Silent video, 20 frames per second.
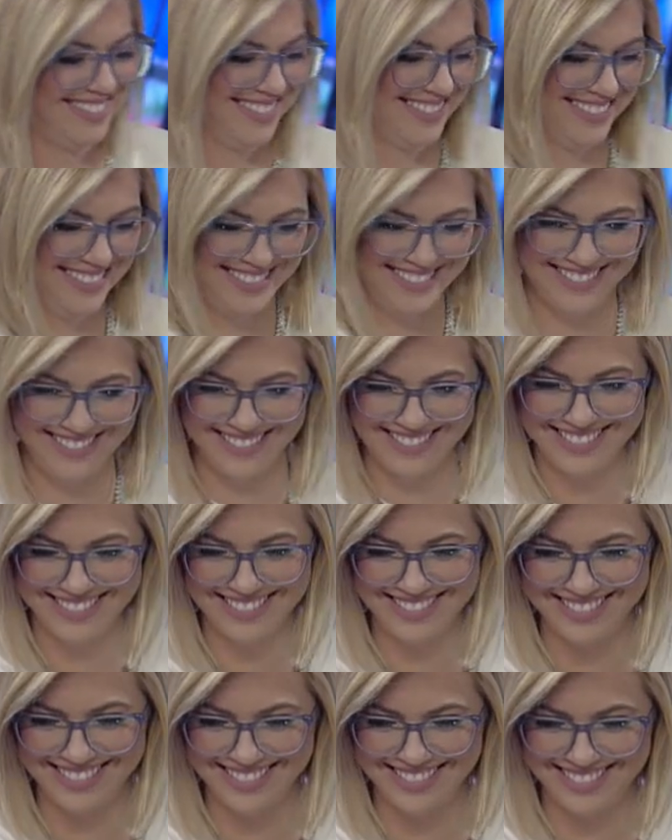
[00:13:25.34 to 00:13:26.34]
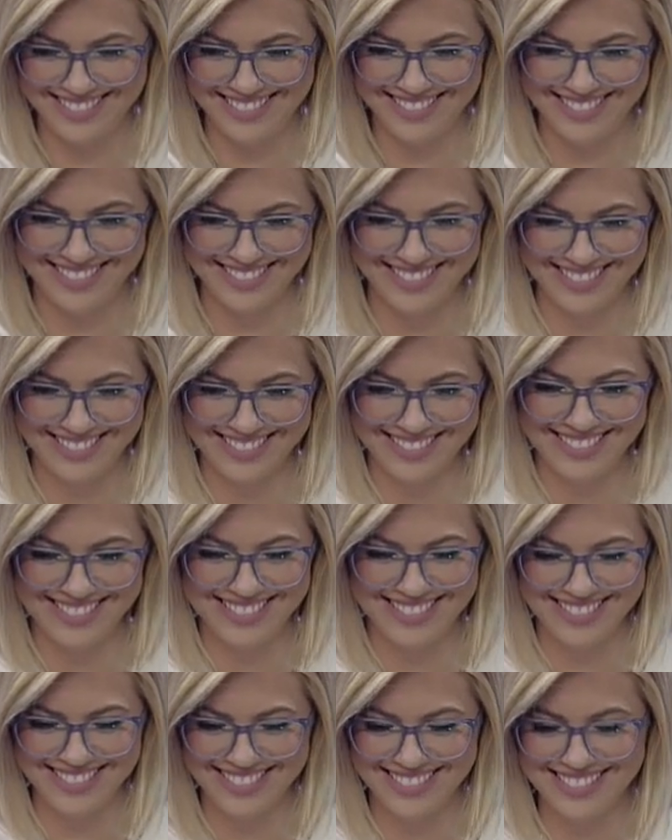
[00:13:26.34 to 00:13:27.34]

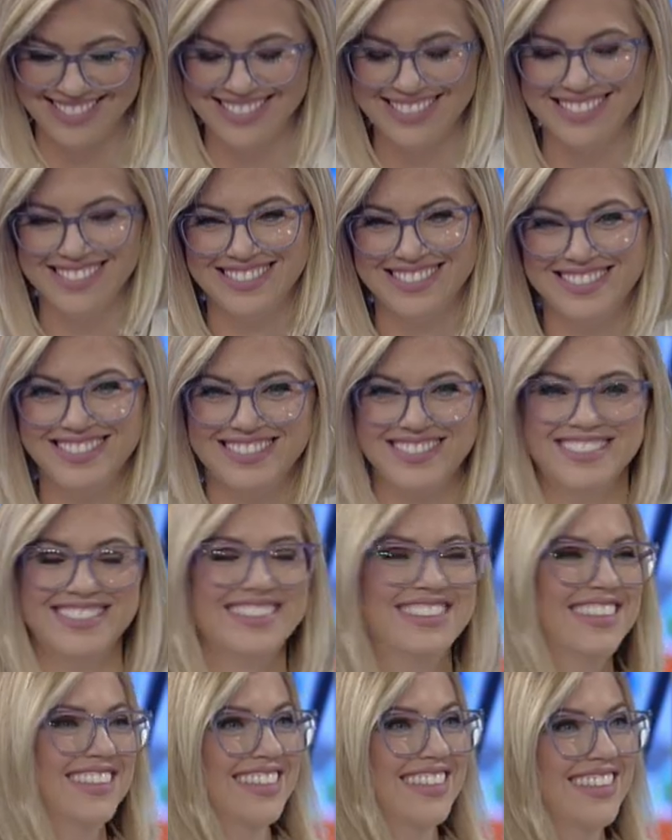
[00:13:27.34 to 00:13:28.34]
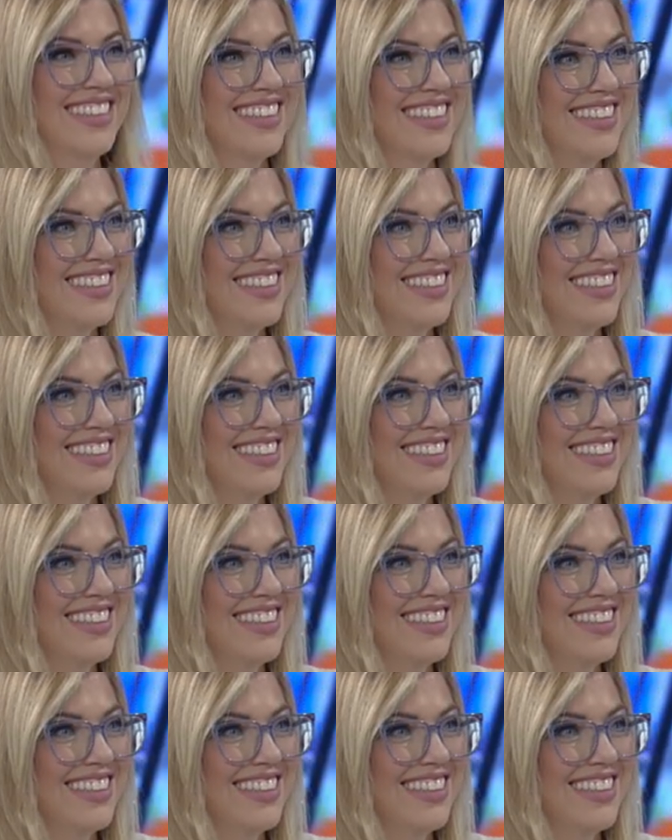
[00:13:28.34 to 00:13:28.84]
(silent)